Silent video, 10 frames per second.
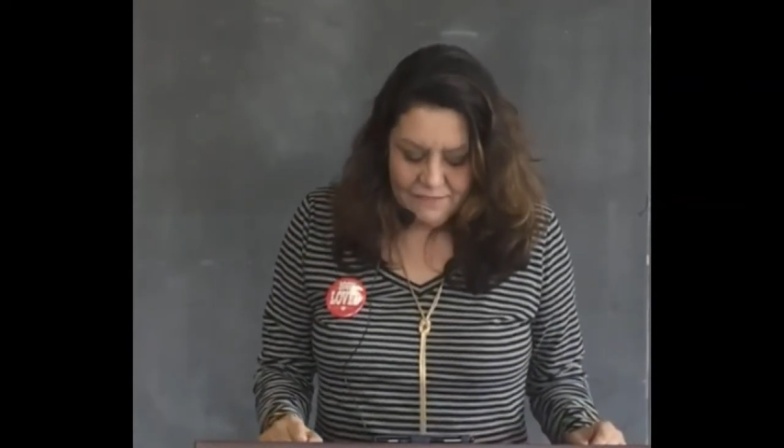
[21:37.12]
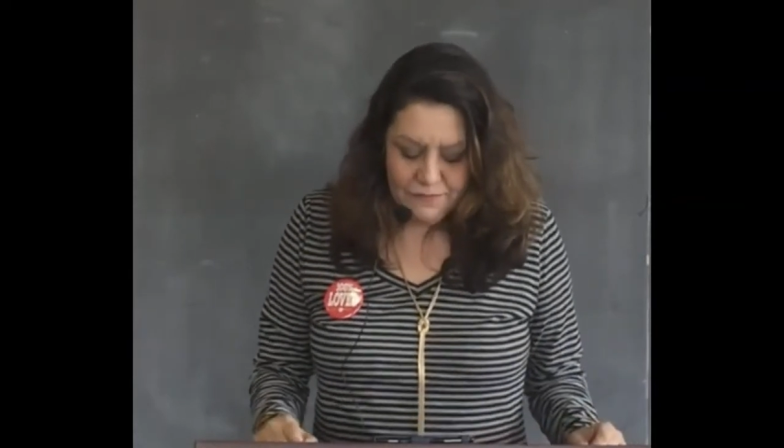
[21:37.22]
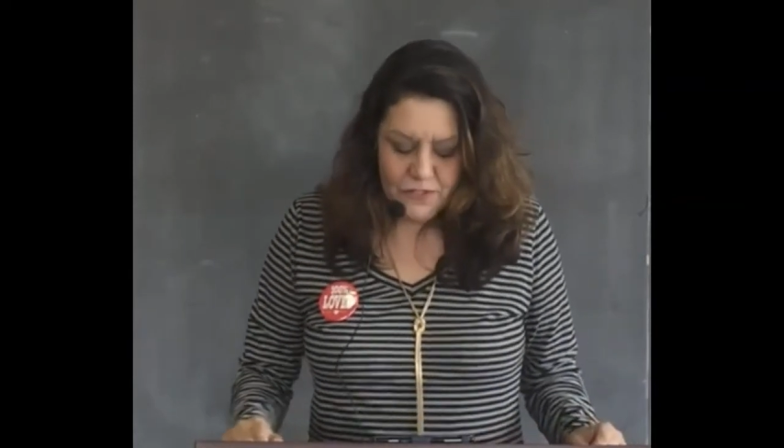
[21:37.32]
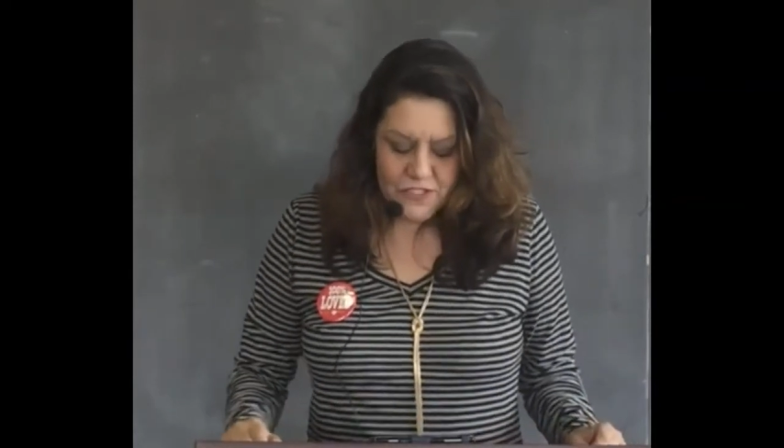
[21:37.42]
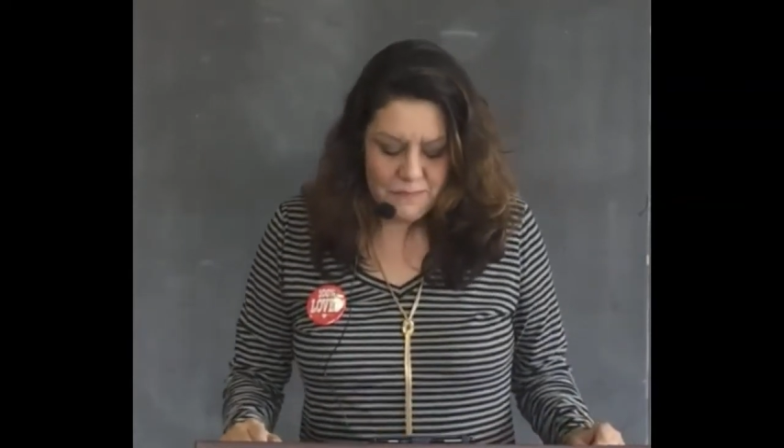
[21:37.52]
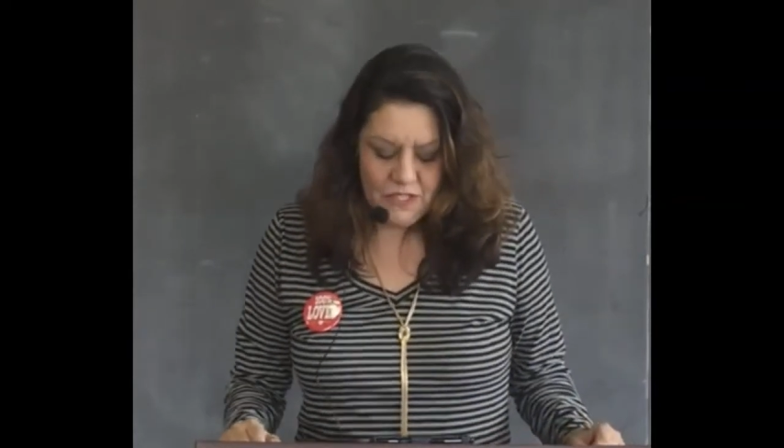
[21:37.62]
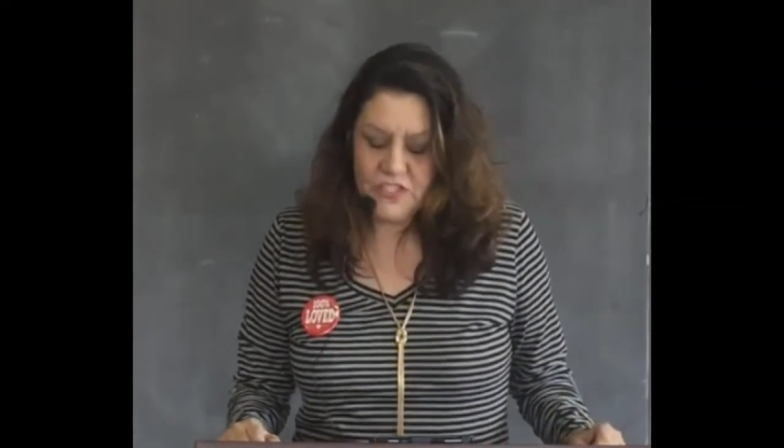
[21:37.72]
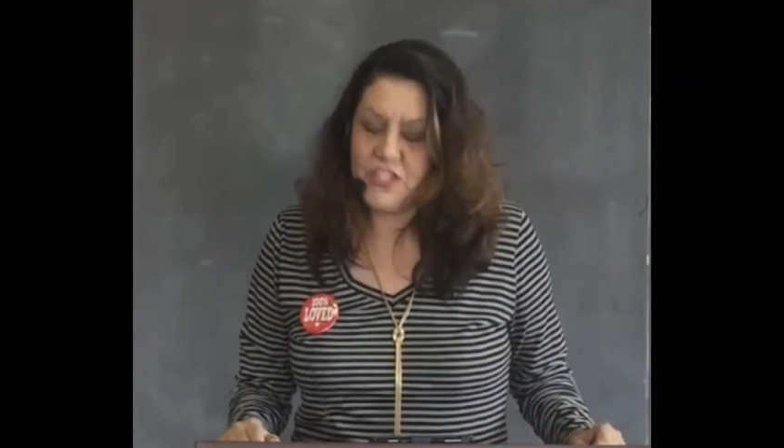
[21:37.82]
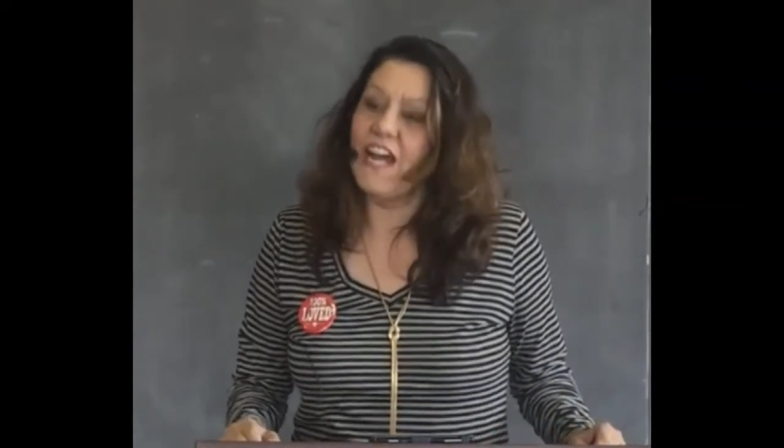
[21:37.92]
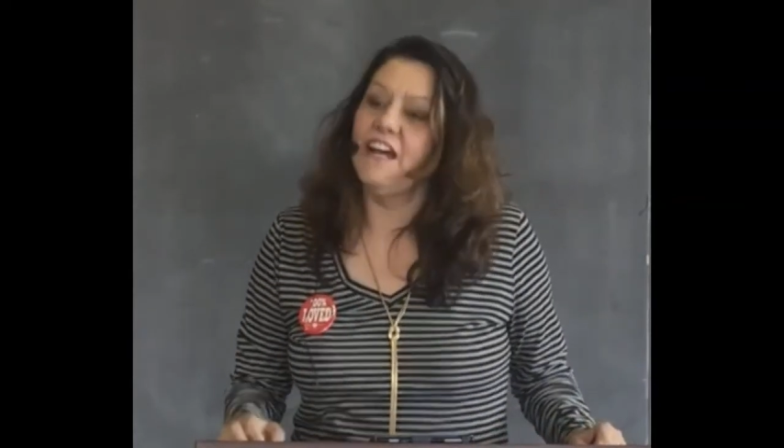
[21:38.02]
And for a
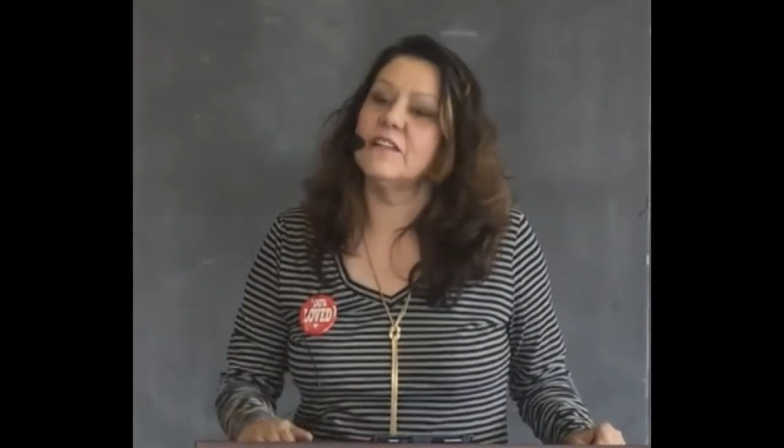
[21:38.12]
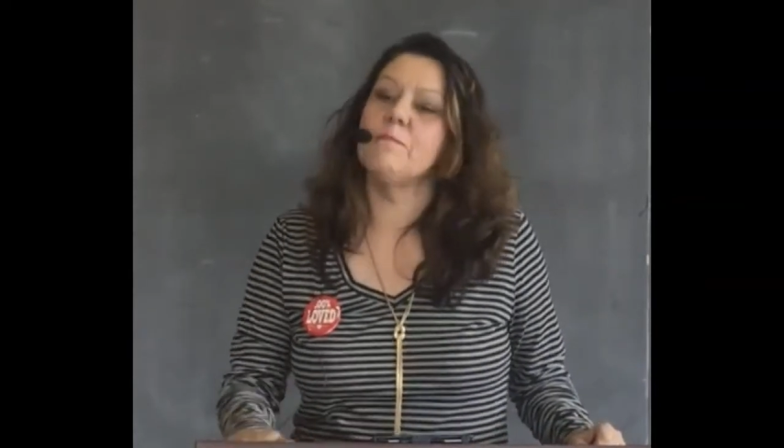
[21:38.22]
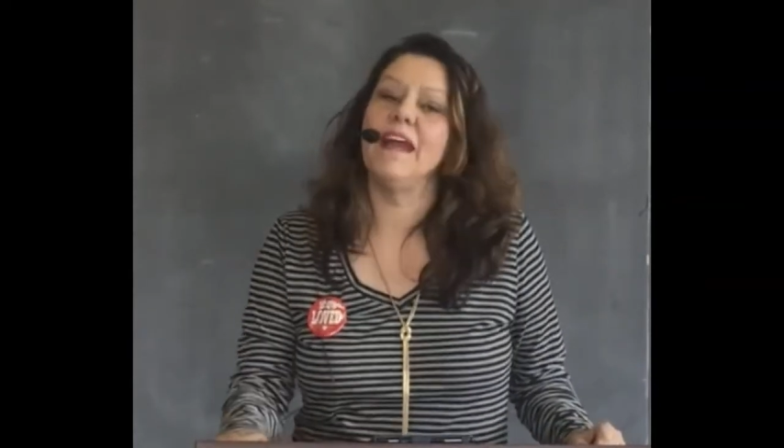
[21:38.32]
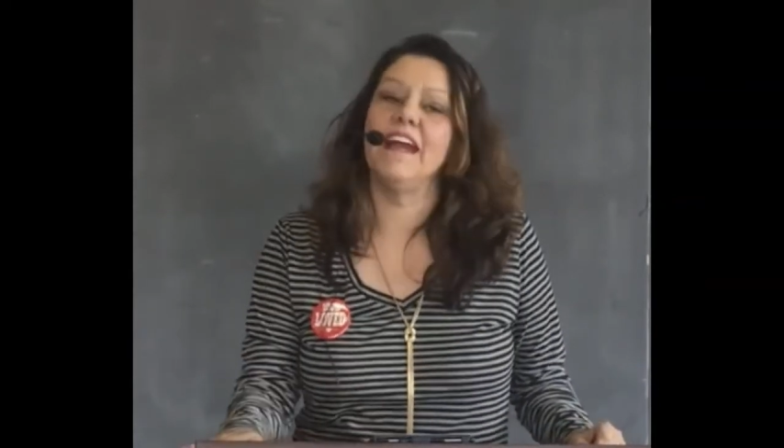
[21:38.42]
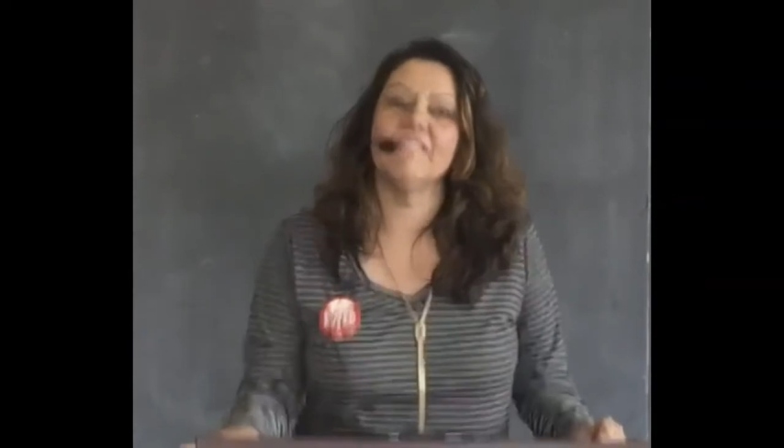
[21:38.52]
small child, the